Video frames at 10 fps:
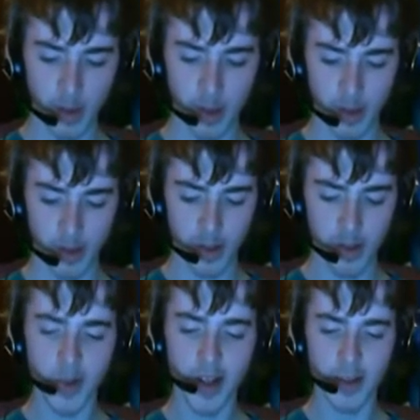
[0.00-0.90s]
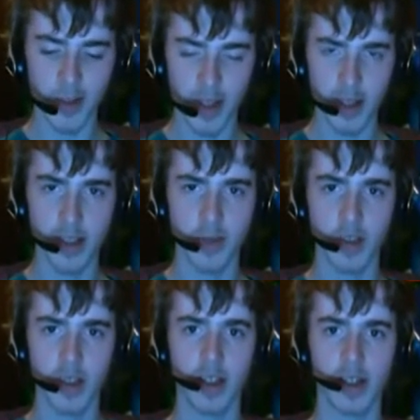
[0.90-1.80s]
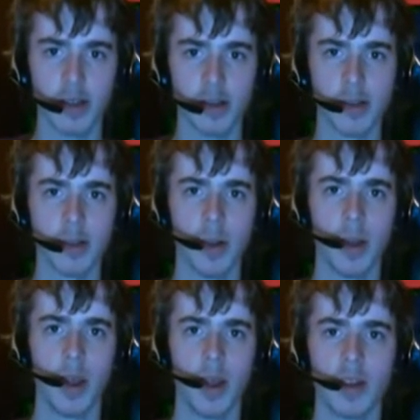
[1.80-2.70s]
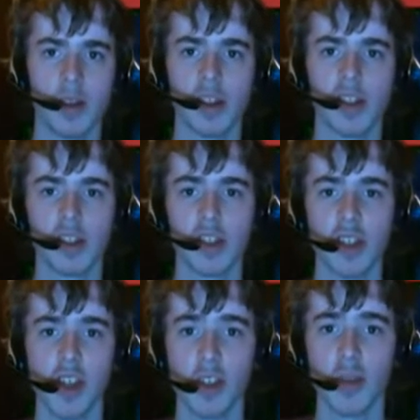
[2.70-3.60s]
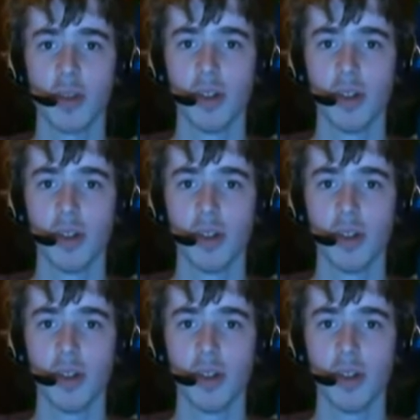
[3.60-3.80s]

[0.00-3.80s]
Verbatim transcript: The reason why I'm making this video is to sh show you